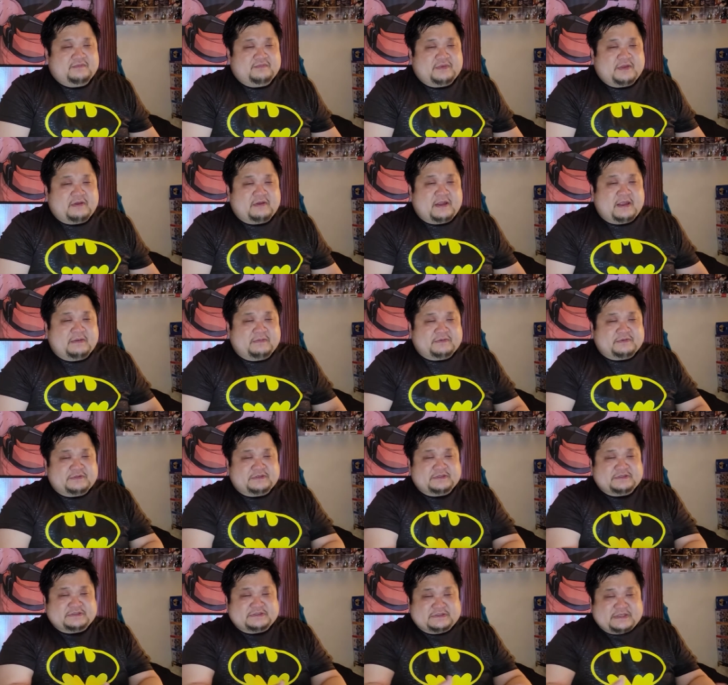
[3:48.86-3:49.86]
They were able
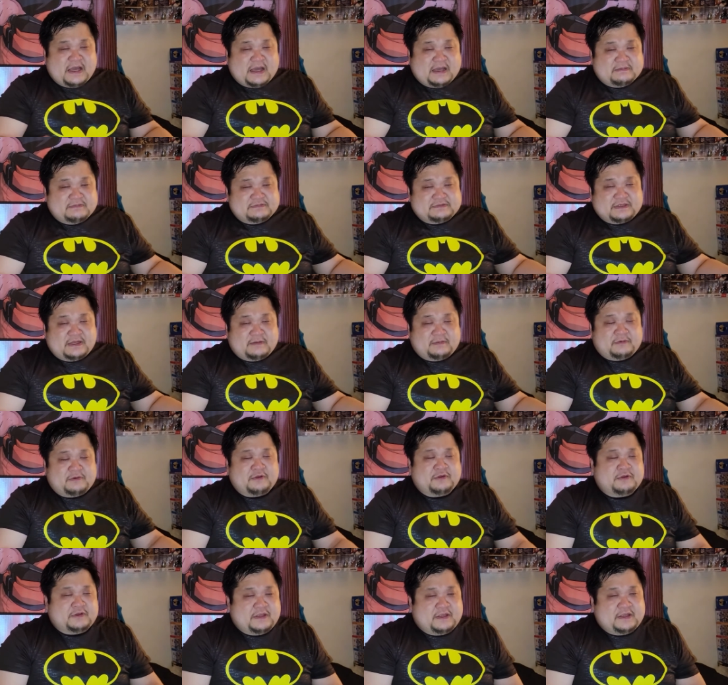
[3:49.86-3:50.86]
to stop Sal
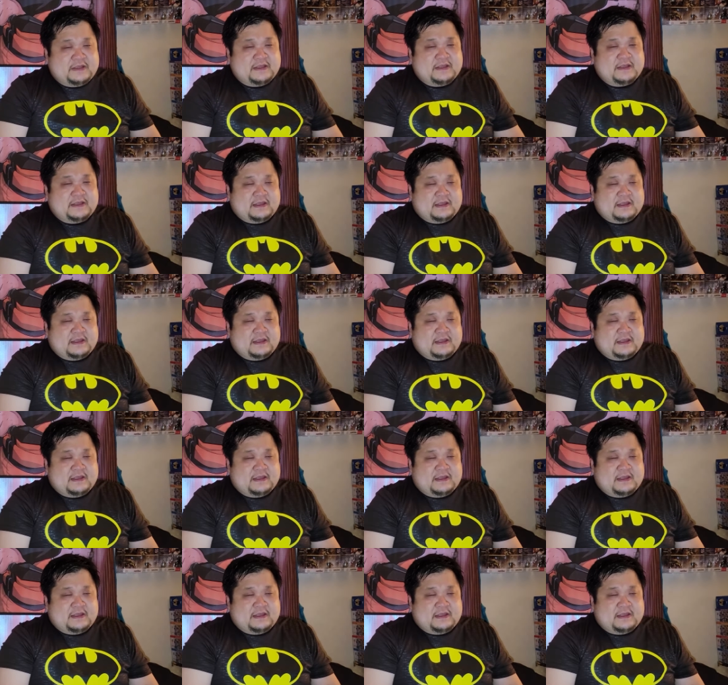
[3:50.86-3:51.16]
Maroni